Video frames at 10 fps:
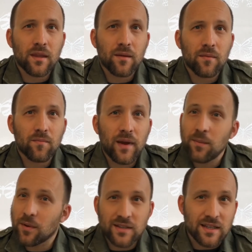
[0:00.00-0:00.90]
Mainly
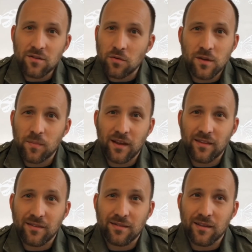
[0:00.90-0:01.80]
because that's not
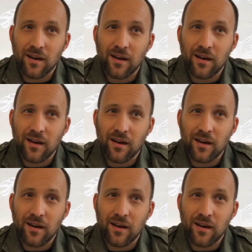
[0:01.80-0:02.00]
something that